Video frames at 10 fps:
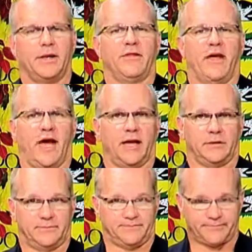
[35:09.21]
that
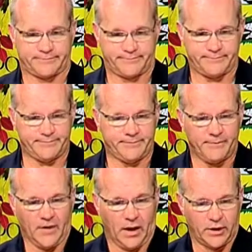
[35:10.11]

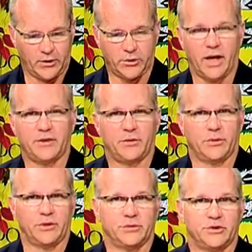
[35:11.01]
uh, you're not
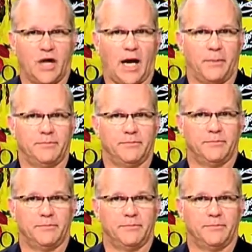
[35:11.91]
doing your job.